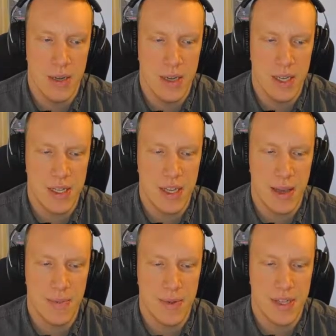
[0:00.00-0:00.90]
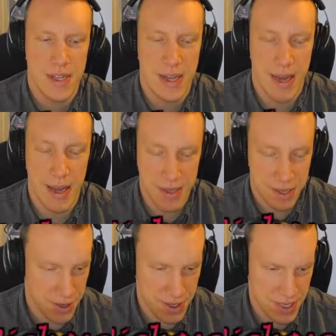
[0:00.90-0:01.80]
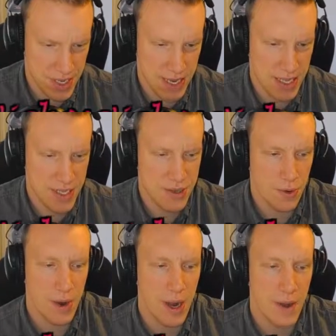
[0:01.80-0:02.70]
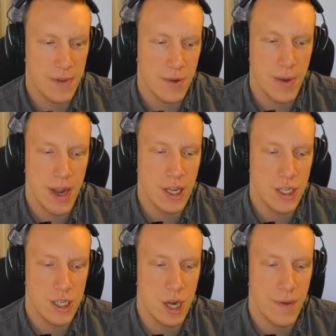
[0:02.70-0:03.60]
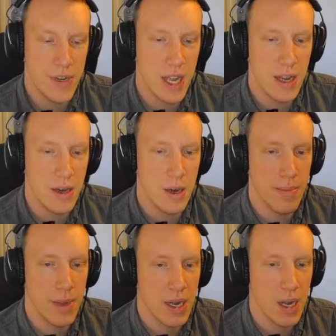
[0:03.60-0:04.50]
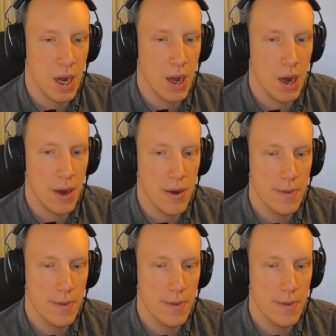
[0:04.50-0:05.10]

These tapestries tell the story of the creation of a kingdom in Galar.